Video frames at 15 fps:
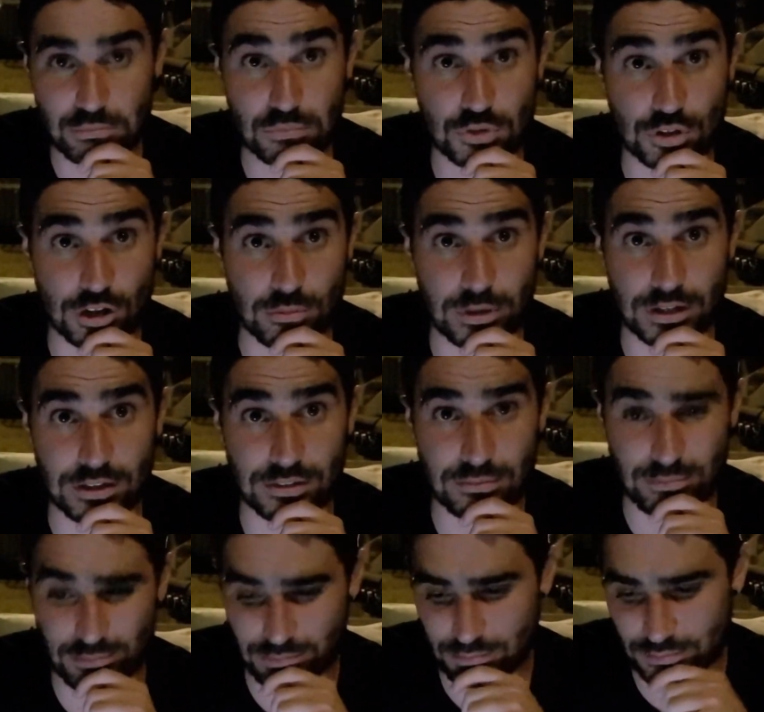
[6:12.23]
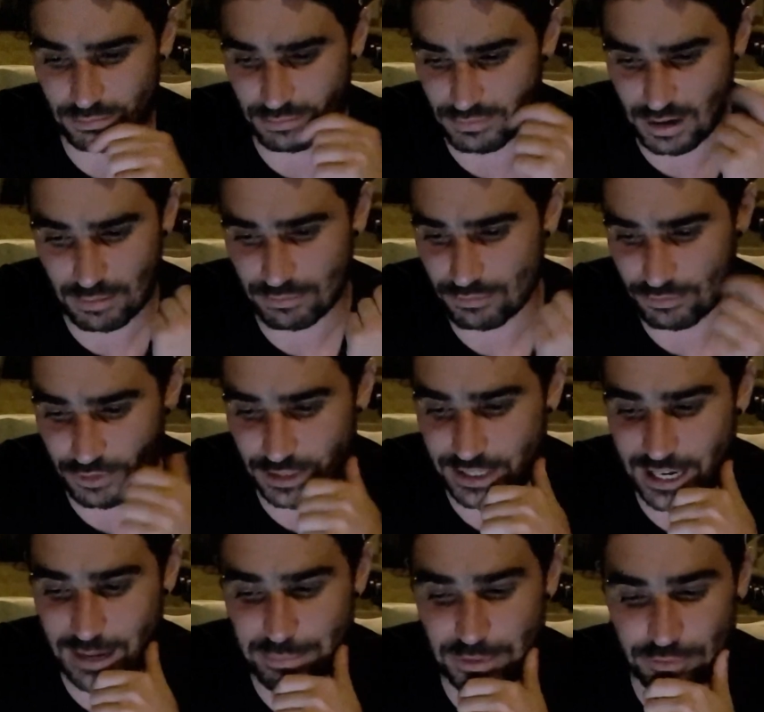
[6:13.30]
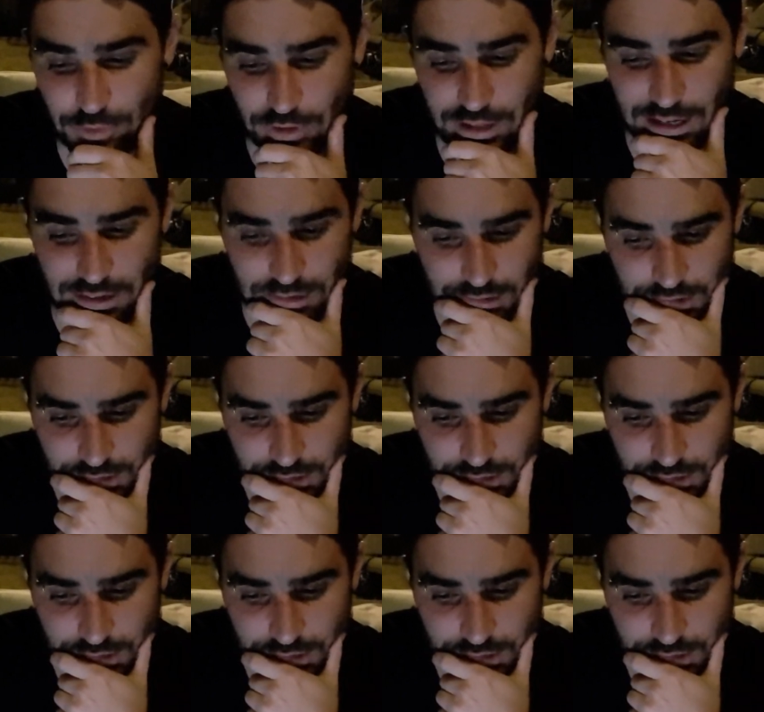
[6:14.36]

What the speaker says: so be it. I'm really happy for that.